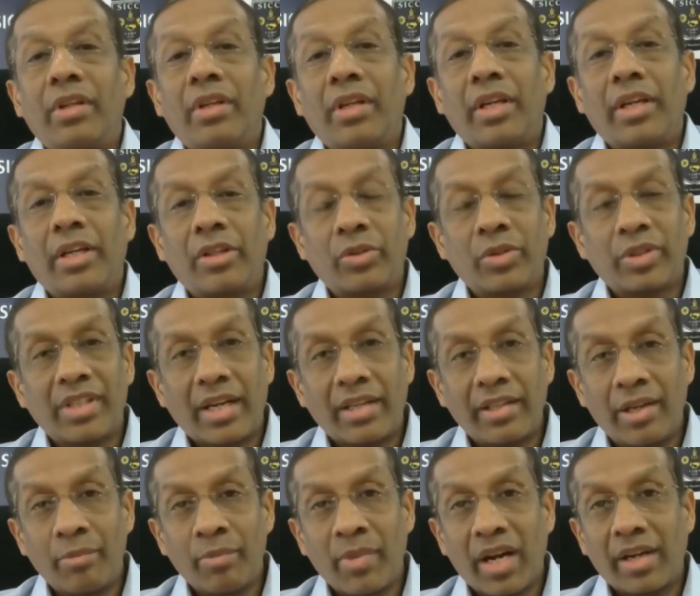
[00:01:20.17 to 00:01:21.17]
It is with that
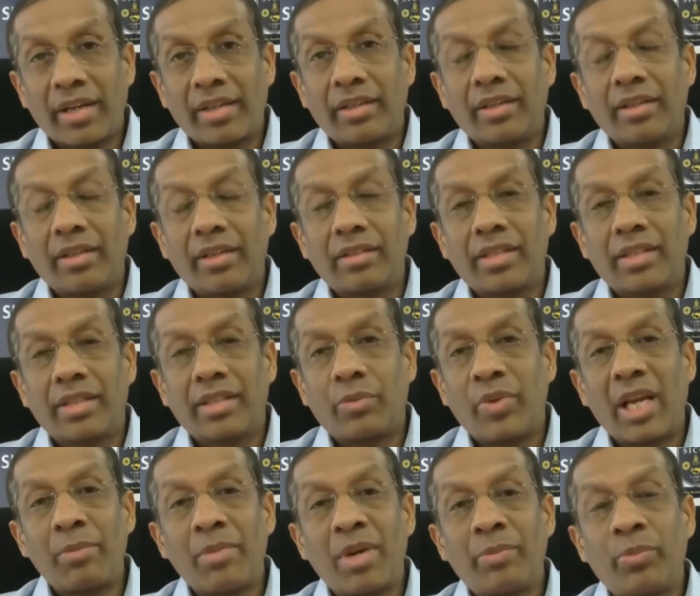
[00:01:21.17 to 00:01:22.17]
in mind that we
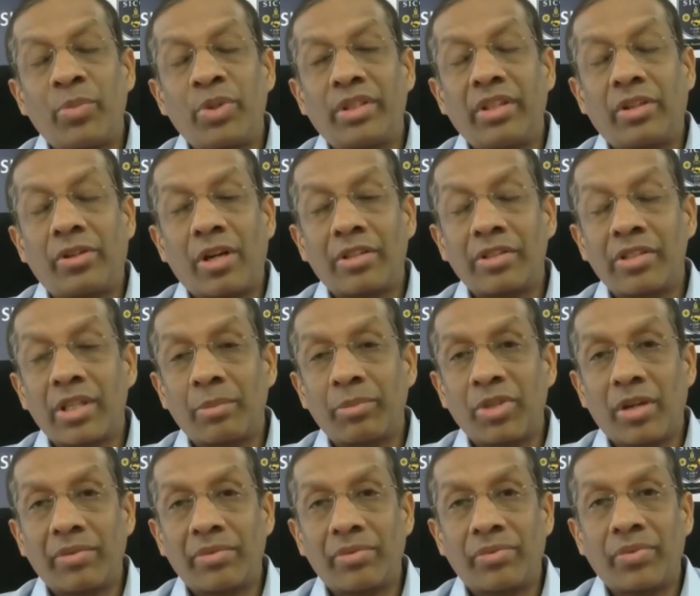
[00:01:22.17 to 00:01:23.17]
came up with the concept
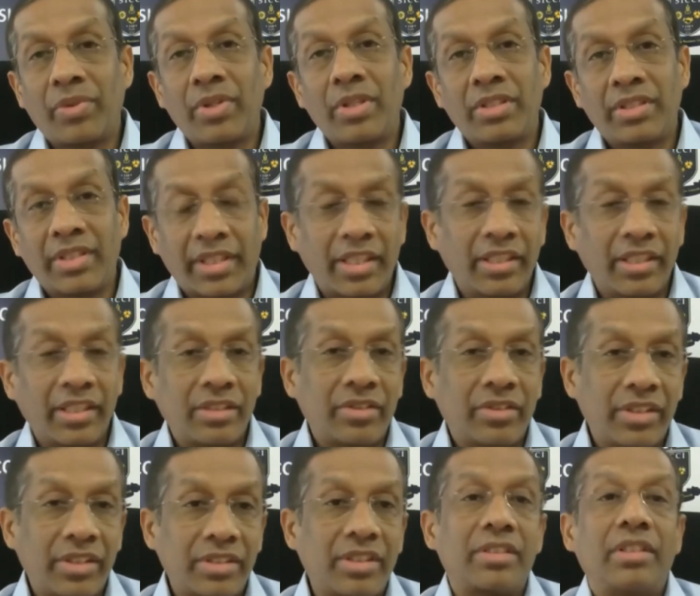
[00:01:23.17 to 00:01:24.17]
of SICCI
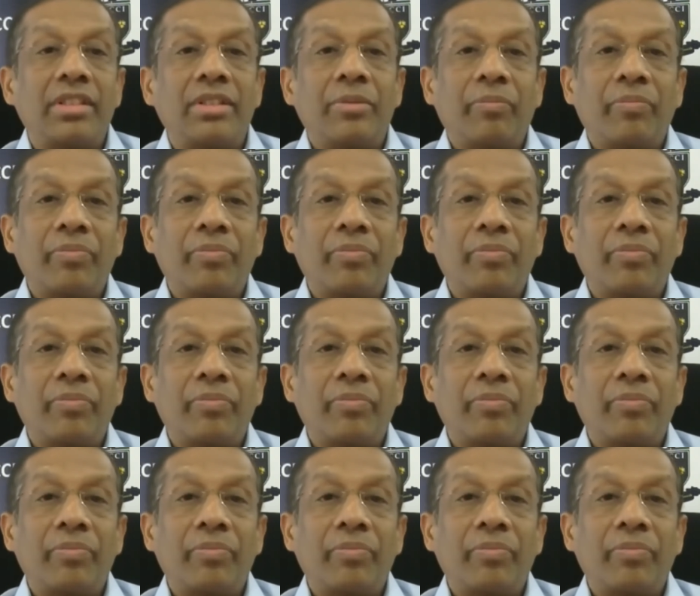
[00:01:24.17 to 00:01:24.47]
360.